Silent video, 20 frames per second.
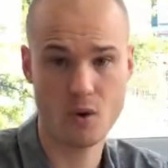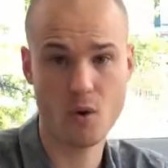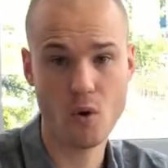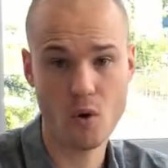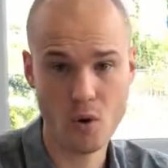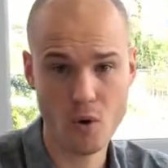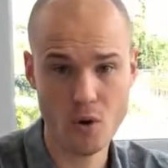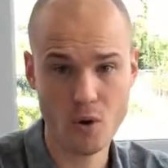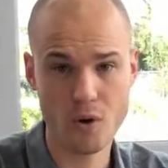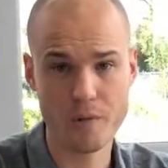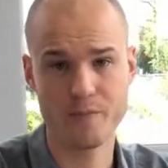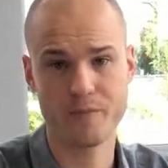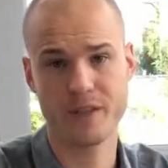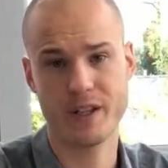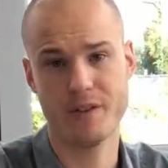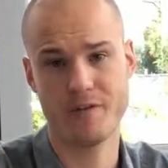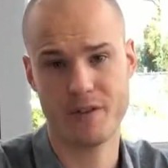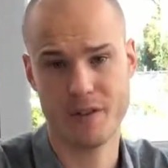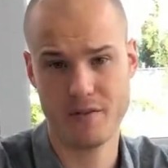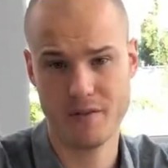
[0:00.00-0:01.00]
or
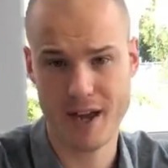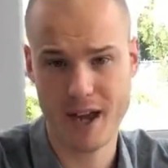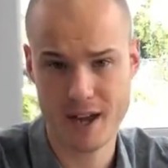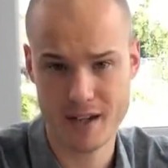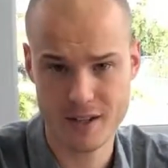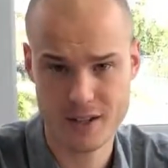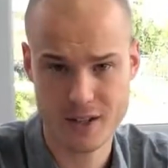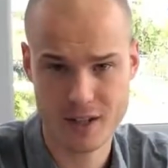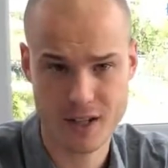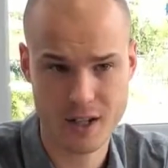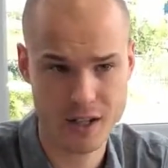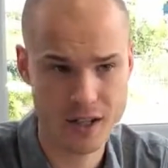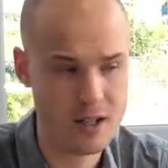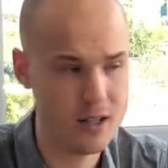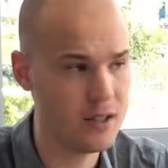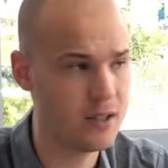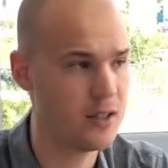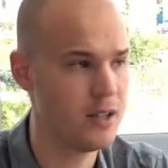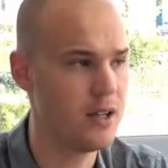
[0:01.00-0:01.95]
if they've added to cart,